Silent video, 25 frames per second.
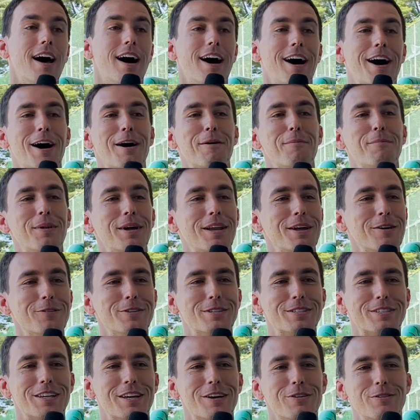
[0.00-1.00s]
But it
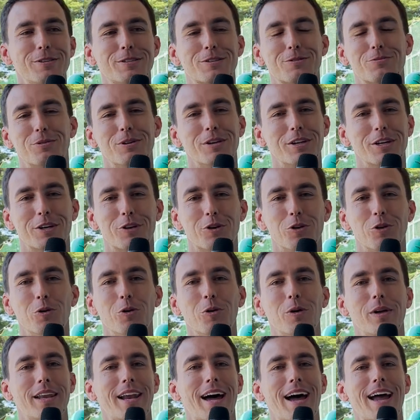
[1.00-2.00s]
was really
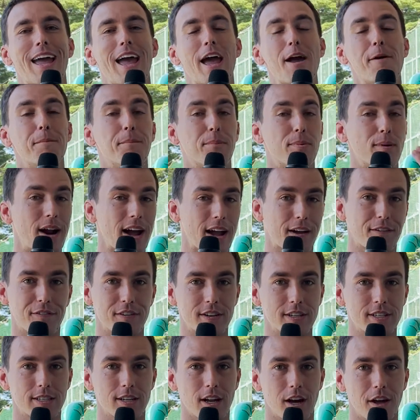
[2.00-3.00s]
cool, and I ate
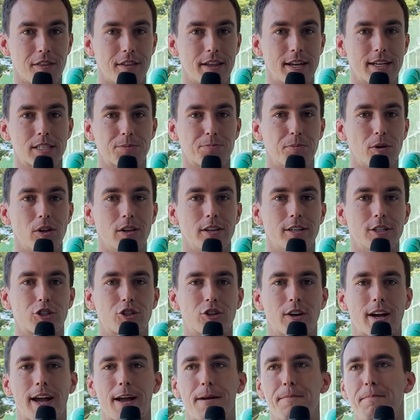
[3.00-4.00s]
breakfast on this bullet
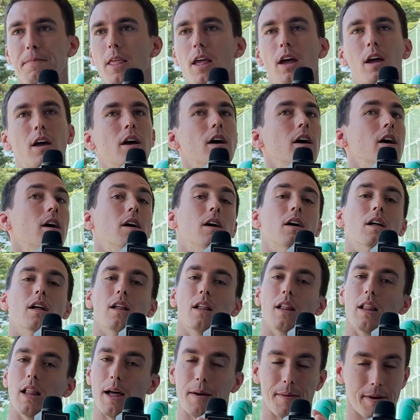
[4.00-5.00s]
train.
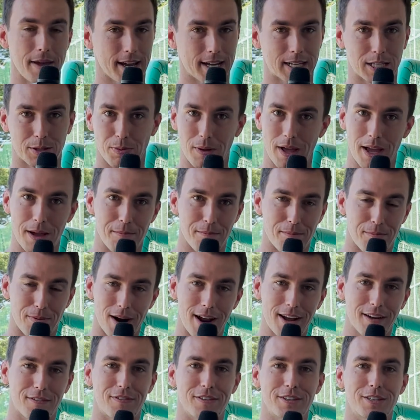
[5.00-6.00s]
Let me explain
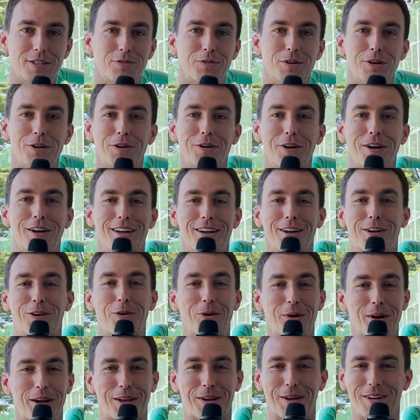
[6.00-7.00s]
breakfast real
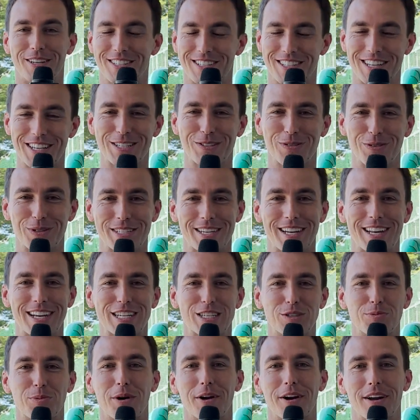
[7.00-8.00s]
quick, because this was an
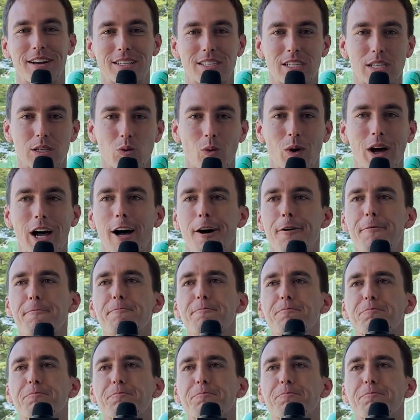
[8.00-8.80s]
experience as well.